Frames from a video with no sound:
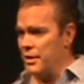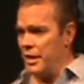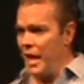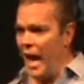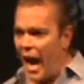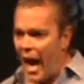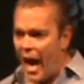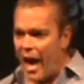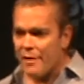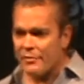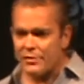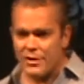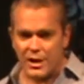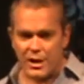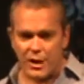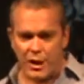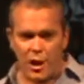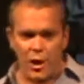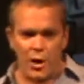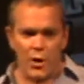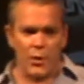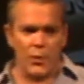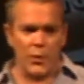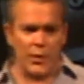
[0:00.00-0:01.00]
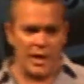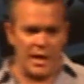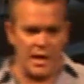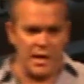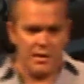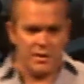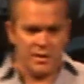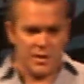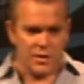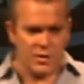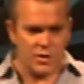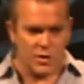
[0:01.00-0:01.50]
You have to go
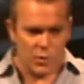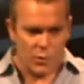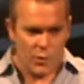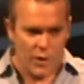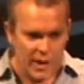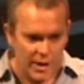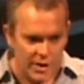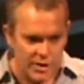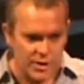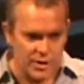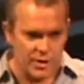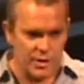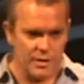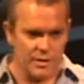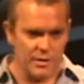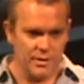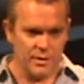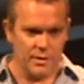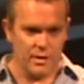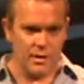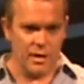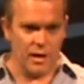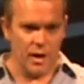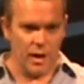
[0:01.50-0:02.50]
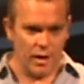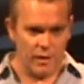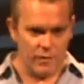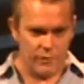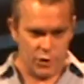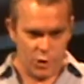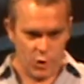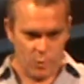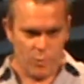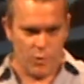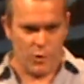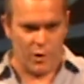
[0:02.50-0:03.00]
in the direction
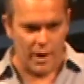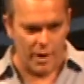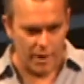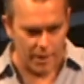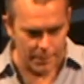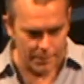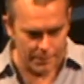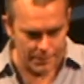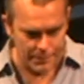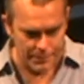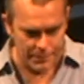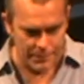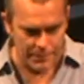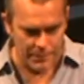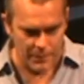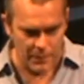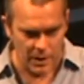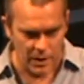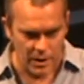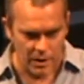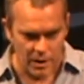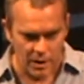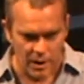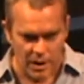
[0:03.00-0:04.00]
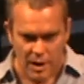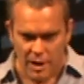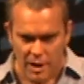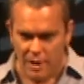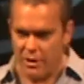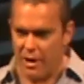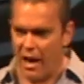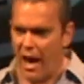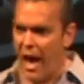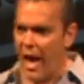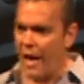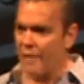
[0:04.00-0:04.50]
of your prayer.
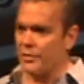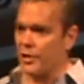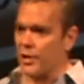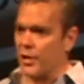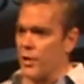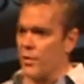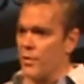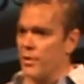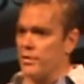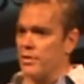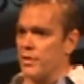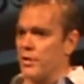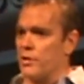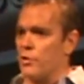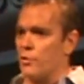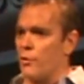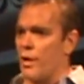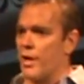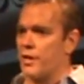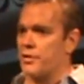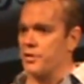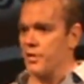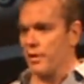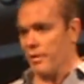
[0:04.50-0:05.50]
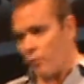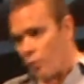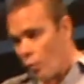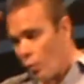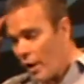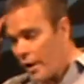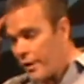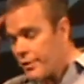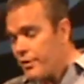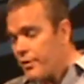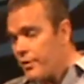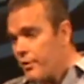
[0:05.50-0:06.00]
You have to go in the direction of
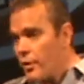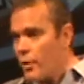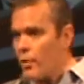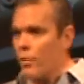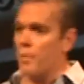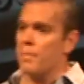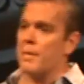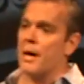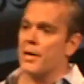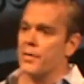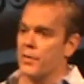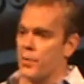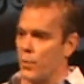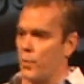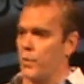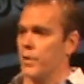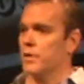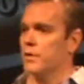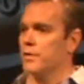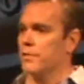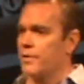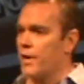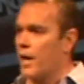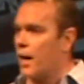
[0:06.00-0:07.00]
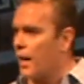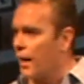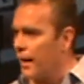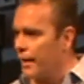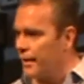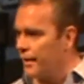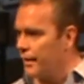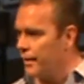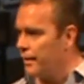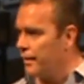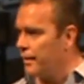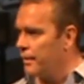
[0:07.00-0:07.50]
what you know about the will of God.
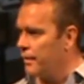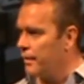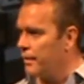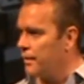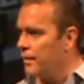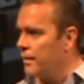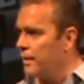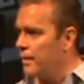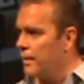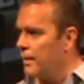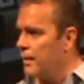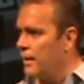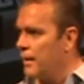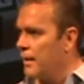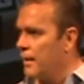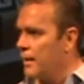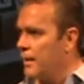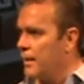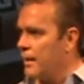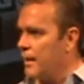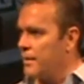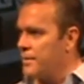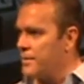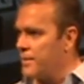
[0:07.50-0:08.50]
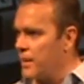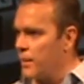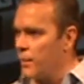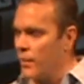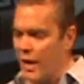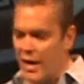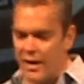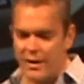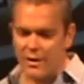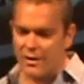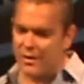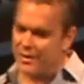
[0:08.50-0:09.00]
And see
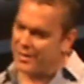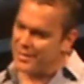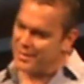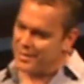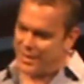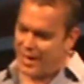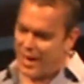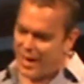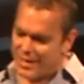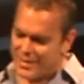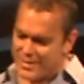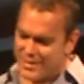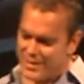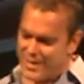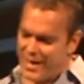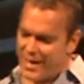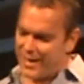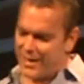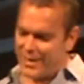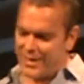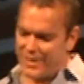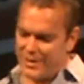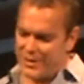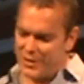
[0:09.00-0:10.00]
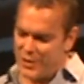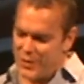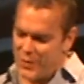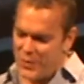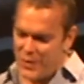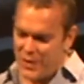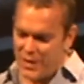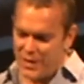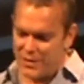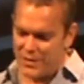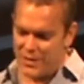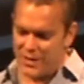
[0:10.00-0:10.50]
what, because God's not going to do
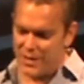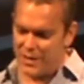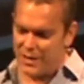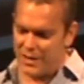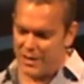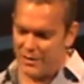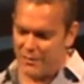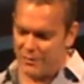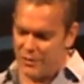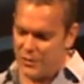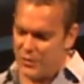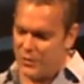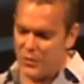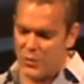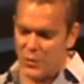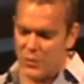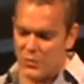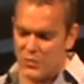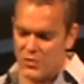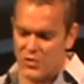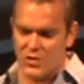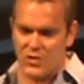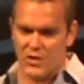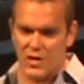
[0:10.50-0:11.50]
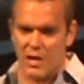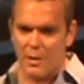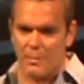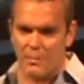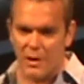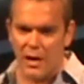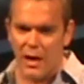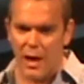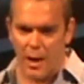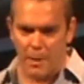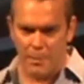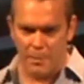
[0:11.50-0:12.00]
anything if you don't
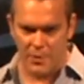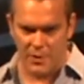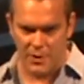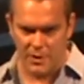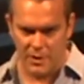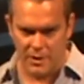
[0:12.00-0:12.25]
step up.